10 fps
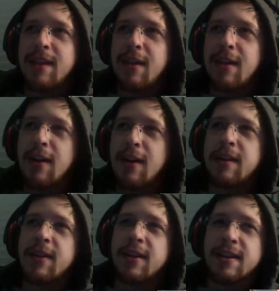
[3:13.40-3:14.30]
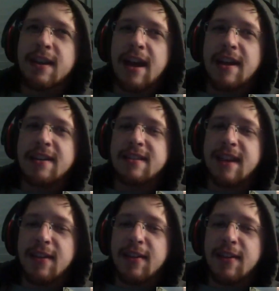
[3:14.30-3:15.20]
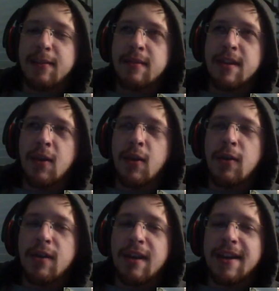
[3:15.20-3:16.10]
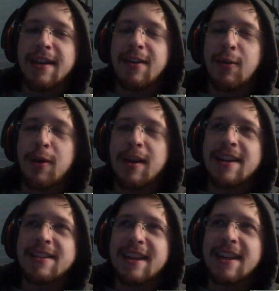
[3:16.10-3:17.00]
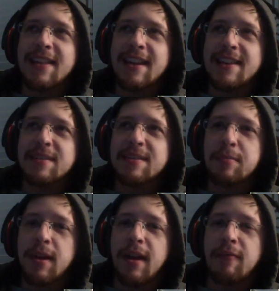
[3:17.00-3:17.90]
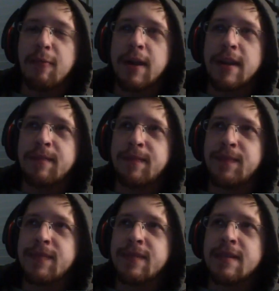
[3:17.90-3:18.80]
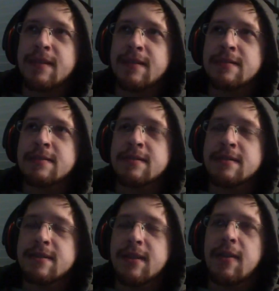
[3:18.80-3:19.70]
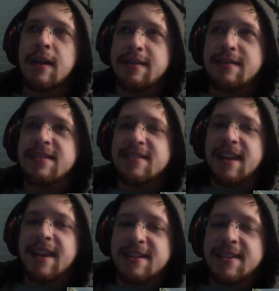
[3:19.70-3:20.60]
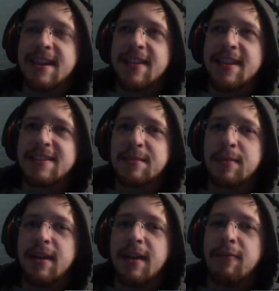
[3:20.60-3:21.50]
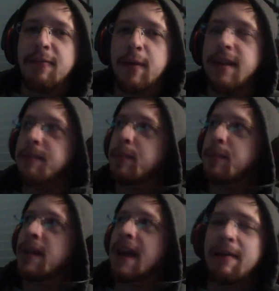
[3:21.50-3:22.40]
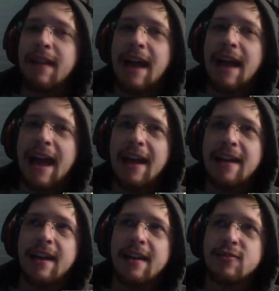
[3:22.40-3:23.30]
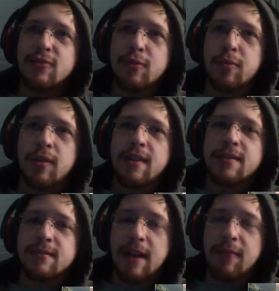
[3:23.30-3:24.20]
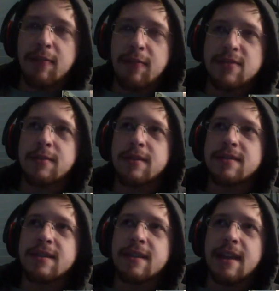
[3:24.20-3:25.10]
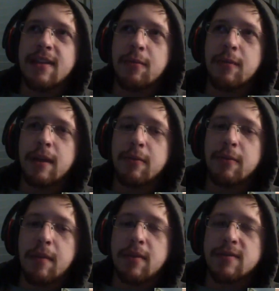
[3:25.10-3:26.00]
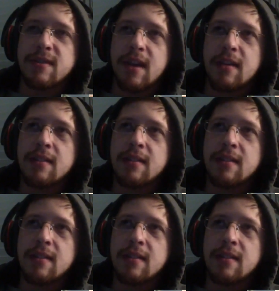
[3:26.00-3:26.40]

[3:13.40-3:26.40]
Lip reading: could be the good guy and tell him, or I could take the easy playoff win. So I decided to take the easy playoff win. But I had Drew Brees, I had Russell Wilson in the week where they both sucked.